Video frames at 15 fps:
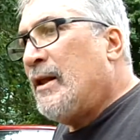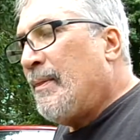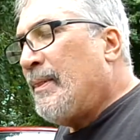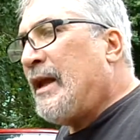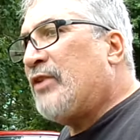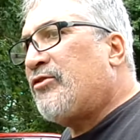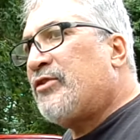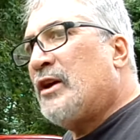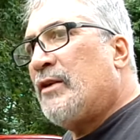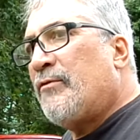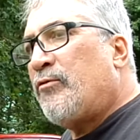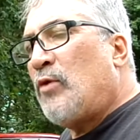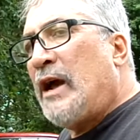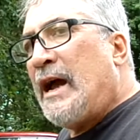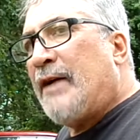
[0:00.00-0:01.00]
that
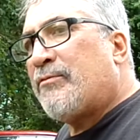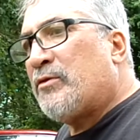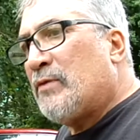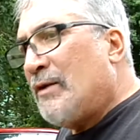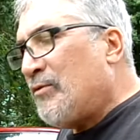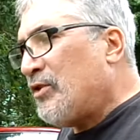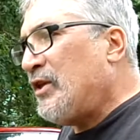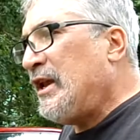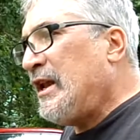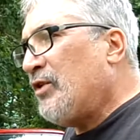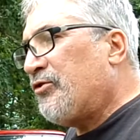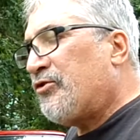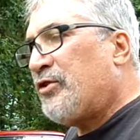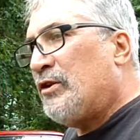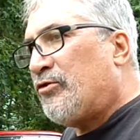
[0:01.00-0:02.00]
stuff, after everything else
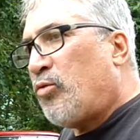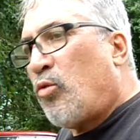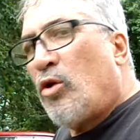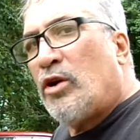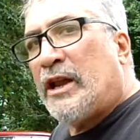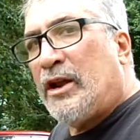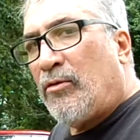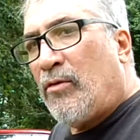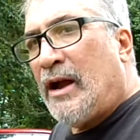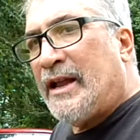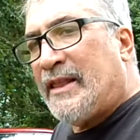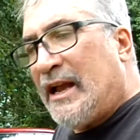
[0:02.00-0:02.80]
starts working right,